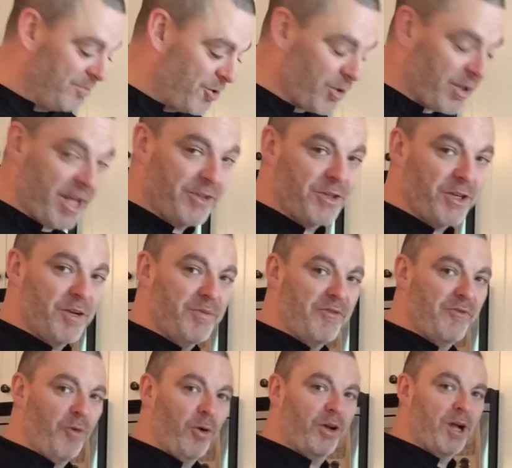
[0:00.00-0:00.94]
So that's going to be
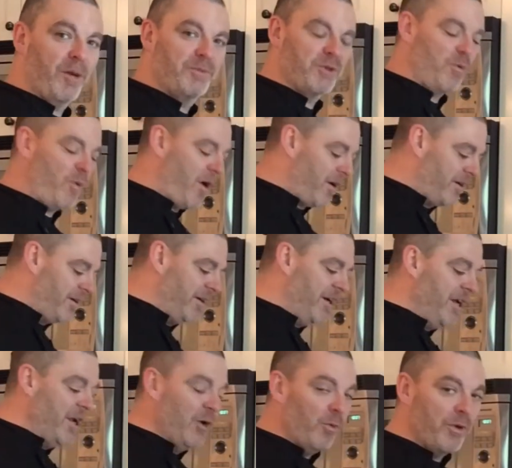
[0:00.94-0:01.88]
4 cups of water
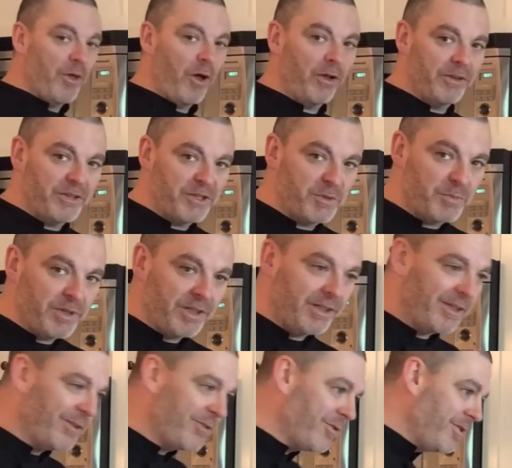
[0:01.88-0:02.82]
with all of these
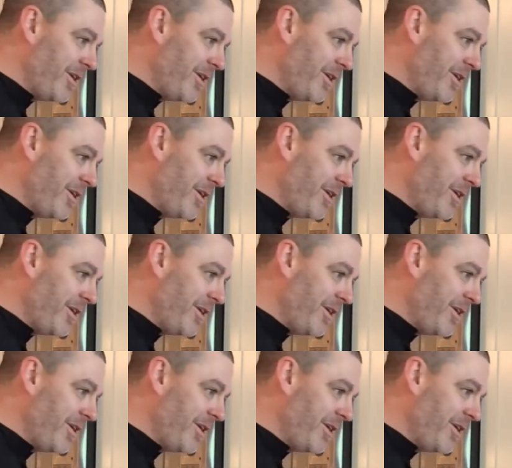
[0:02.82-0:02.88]
peelings.